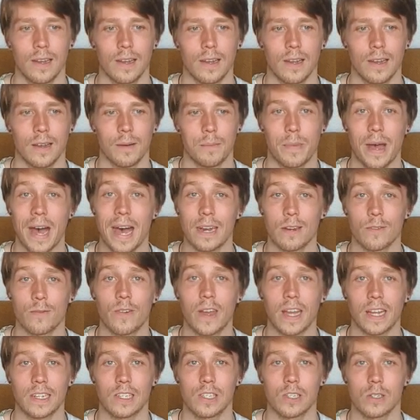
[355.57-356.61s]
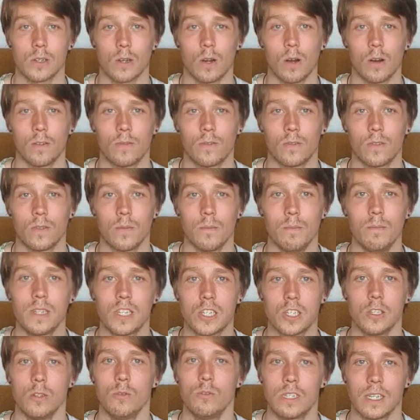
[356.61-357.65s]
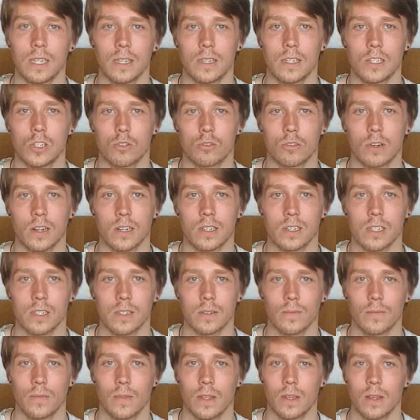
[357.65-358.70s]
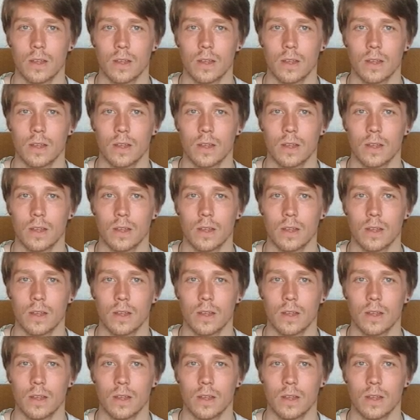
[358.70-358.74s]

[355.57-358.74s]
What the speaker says: bad effects of misusing these drugs,